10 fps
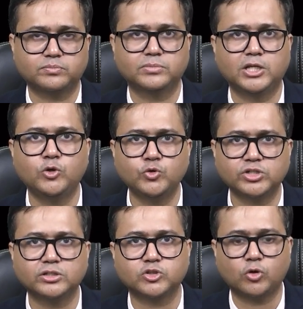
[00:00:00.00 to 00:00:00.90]

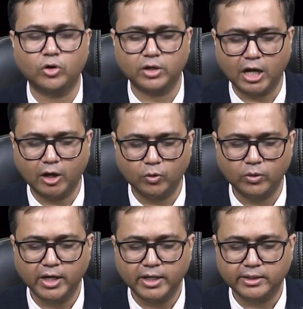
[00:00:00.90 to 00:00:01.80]
delusions or
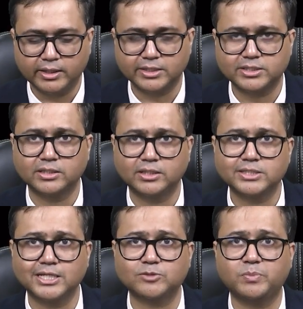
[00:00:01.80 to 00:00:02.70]
how does this
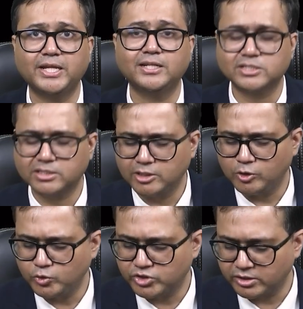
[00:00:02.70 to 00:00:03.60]
explain his
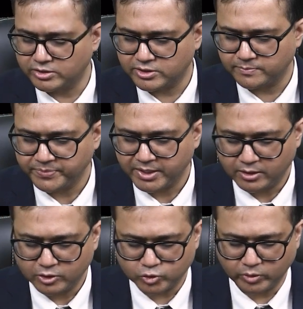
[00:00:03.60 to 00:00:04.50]
delusions?
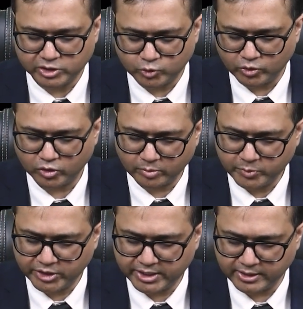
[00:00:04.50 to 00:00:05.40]
So in pseudo
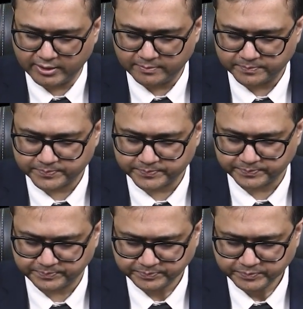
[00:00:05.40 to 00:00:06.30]
community,
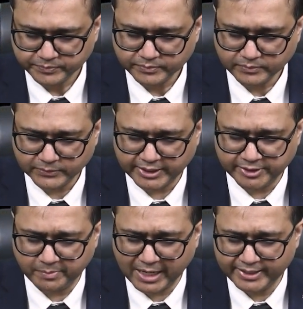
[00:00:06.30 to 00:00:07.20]

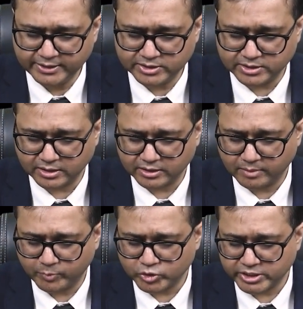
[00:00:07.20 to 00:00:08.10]
it binds the
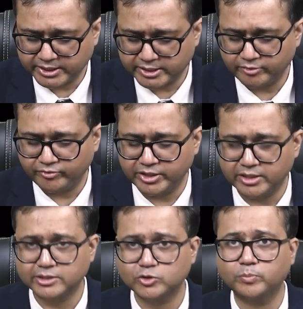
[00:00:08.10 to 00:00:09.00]
projected
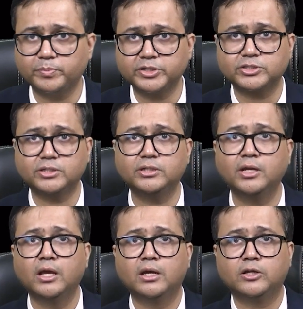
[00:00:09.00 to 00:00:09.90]
fears. so person
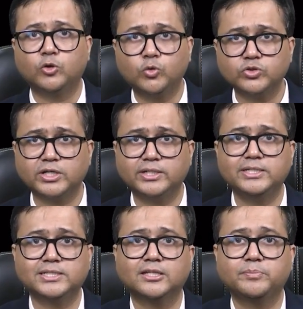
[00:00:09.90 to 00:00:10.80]
knows that
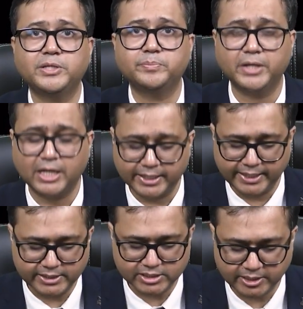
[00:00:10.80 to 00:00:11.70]
these are the people
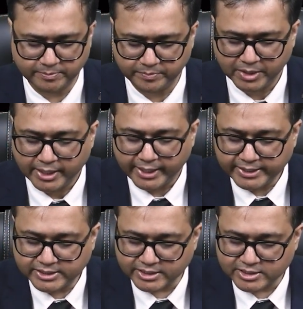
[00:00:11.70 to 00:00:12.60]
against him.
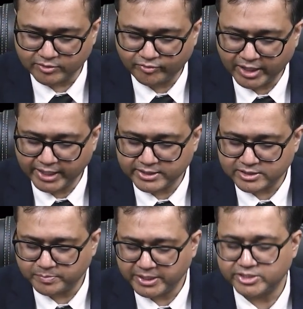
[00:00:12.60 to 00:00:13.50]
It
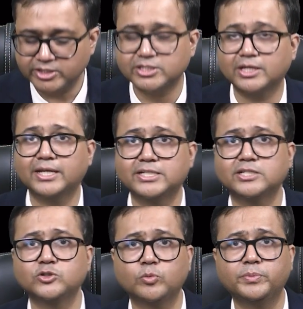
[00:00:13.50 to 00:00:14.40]
justifies patient's
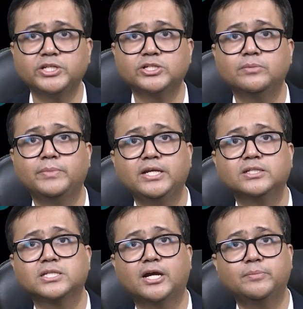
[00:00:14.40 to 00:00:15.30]
aggression so patient may
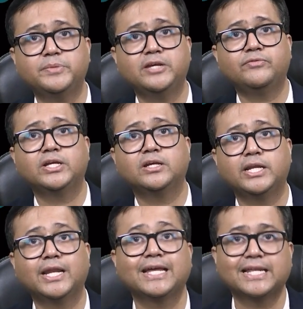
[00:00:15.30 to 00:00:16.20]
start behaving in
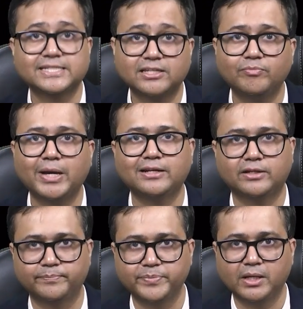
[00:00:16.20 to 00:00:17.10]
an aggressive
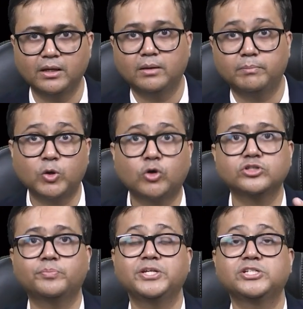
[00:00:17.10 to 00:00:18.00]
manner because
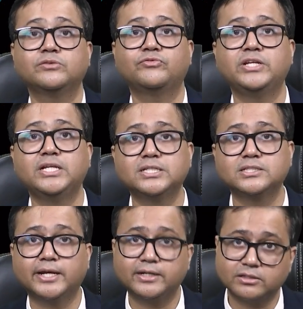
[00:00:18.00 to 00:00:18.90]
the patient feels
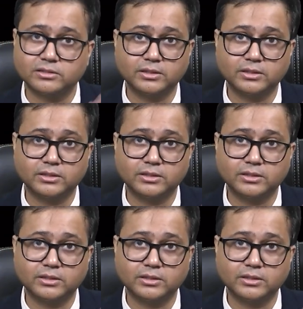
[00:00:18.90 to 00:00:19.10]
that